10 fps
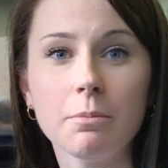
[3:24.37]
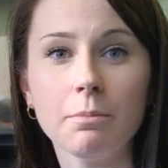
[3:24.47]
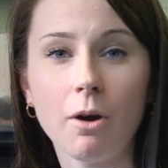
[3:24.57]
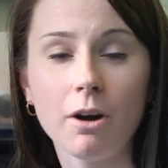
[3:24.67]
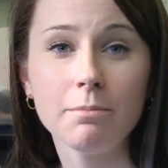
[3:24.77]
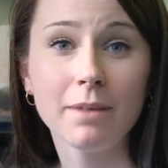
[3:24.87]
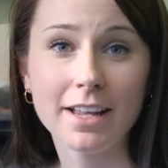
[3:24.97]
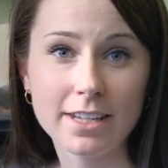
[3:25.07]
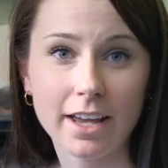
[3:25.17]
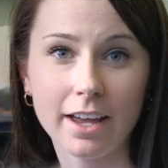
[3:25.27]
Part of
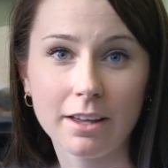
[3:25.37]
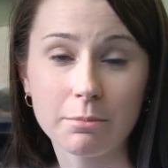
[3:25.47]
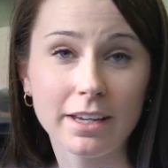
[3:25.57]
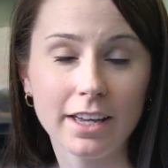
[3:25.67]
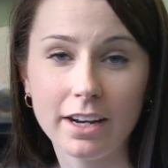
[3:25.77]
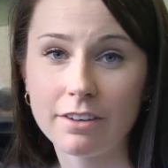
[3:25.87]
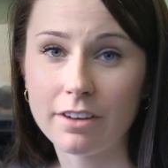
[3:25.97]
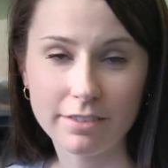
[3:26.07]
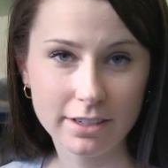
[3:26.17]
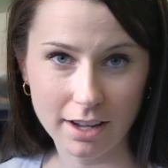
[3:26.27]
my day, at the beginning of
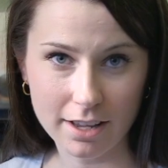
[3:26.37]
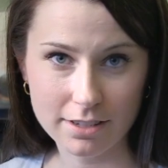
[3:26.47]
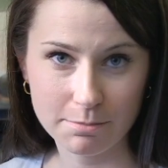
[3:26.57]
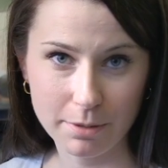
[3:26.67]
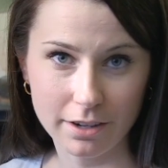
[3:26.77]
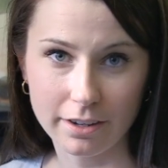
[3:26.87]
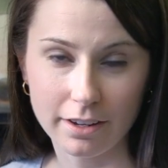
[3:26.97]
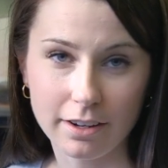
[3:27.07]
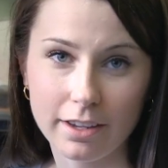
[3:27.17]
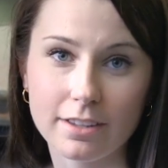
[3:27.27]
every class
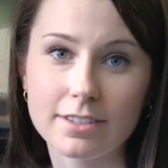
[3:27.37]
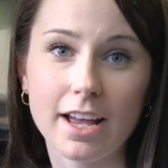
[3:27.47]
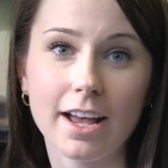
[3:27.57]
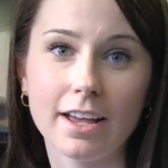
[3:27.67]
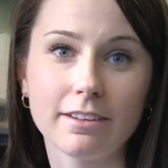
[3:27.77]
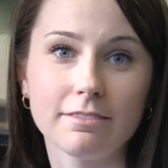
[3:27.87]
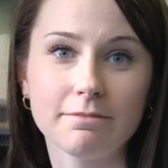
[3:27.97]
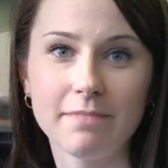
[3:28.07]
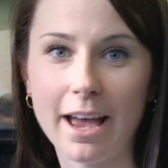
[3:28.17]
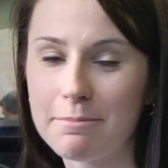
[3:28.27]
period, is I
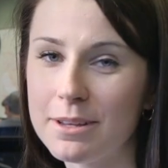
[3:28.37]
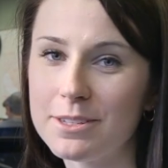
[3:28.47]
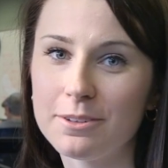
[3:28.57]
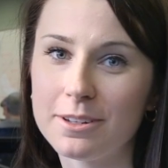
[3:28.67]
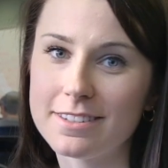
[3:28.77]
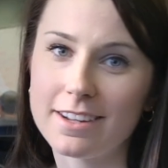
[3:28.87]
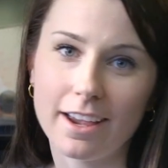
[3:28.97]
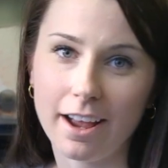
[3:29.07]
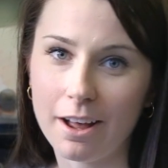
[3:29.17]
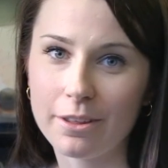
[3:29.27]
have my students
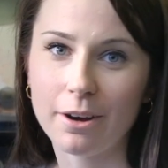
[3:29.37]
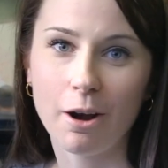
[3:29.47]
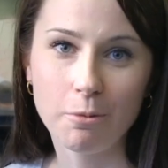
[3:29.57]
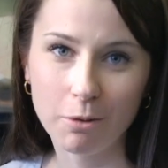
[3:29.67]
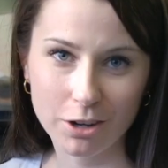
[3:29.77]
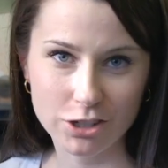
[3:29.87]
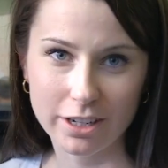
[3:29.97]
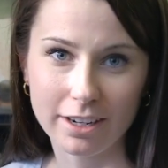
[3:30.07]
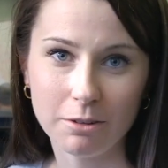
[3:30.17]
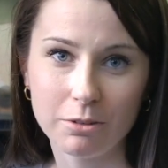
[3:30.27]
take out their homework
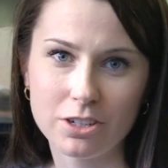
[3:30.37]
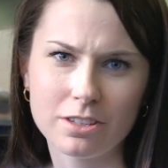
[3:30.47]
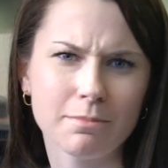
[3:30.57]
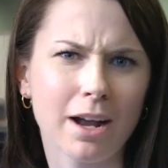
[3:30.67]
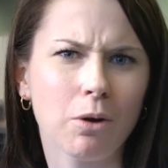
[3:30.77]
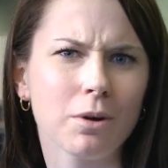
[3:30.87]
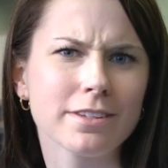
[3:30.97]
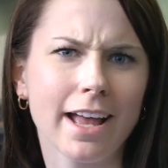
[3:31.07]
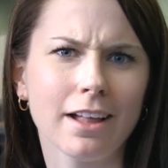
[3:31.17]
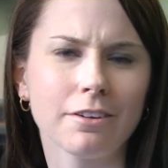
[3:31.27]
sheet, which is my
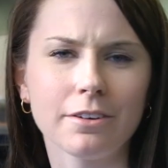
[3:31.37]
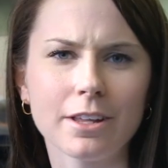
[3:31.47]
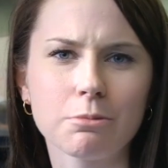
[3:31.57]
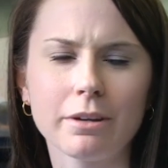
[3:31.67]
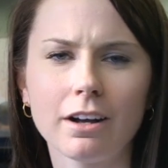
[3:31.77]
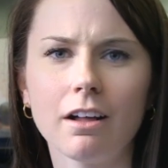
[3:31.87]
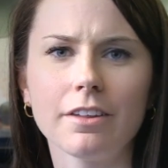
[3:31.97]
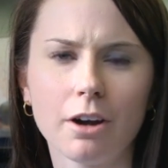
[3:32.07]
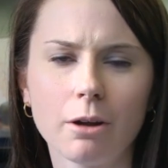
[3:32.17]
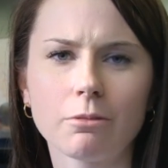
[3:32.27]
course calendar, that's what we call
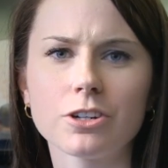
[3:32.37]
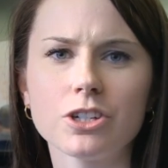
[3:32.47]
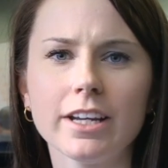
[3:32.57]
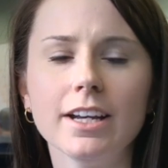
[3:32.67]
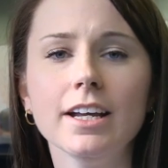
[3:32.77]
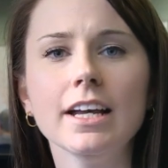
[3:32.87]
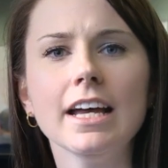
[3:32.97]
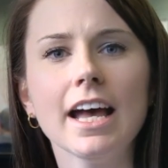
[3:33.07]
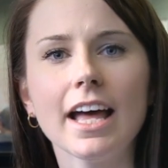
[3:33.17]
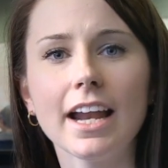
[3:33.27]
it, their homework sheet,
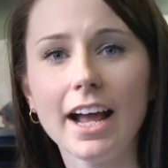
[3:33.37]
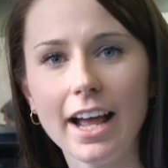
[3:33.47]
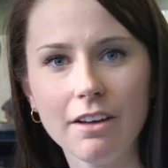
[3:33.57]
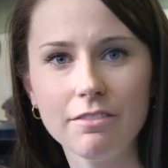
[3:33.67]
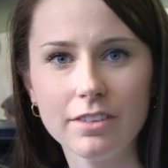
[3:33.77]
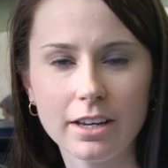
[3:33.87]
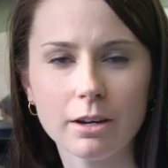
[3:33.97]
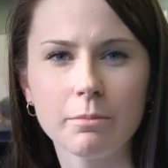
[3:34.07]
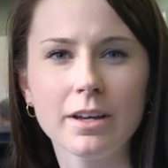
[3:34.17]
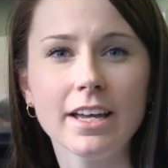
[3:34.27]
and I have
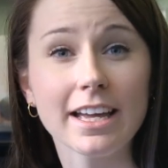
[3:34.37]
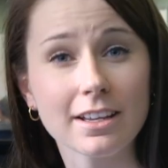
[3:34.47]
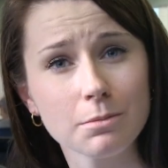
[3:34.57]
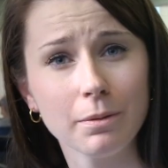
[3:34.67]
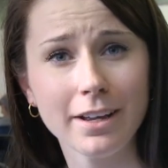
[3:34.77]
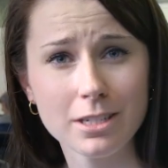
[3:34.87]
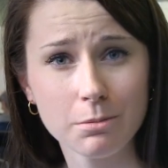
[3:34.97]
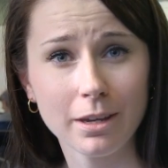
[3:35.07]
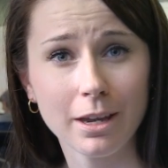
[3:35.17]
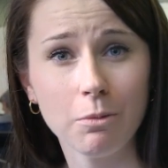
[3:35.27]
them explain
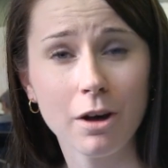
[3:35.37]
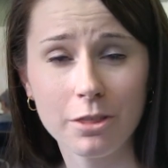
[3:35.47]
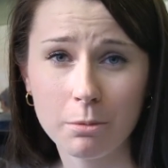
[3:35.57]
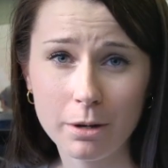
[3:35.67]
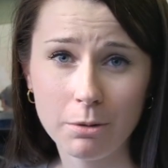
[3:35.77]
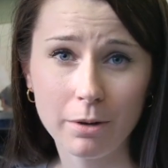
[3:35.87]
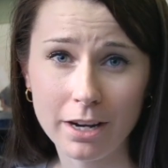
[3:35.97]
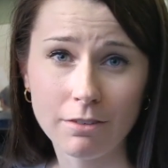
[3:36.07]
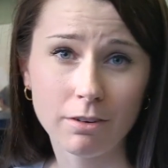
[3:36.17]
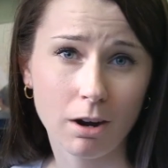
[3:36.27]
to me what they'll be
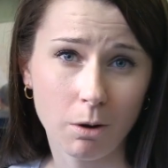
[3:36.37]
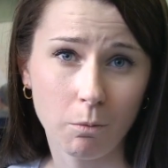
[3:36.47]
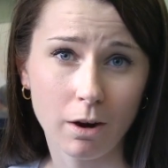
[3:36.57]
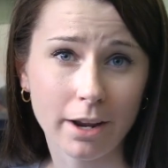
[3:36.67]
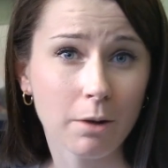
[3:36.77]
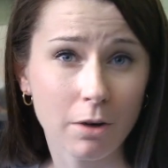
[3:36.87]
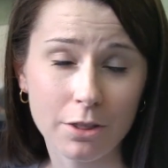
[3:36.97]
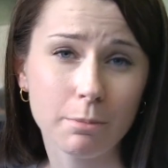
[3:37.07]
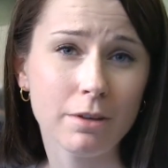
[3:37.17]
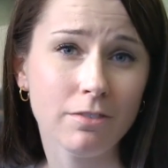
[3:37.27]
reading for homework and
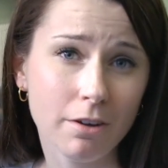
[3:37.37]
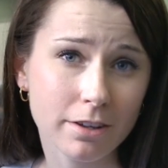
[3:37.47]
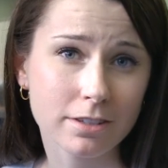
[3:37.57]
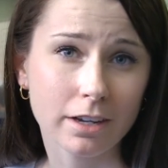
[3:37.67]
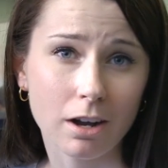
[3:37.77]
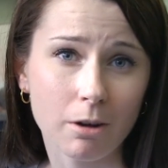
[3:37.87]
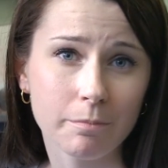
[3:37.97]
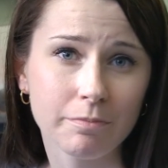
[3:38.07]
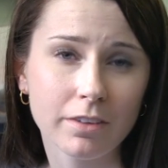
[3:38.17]
what they'll be focusing on.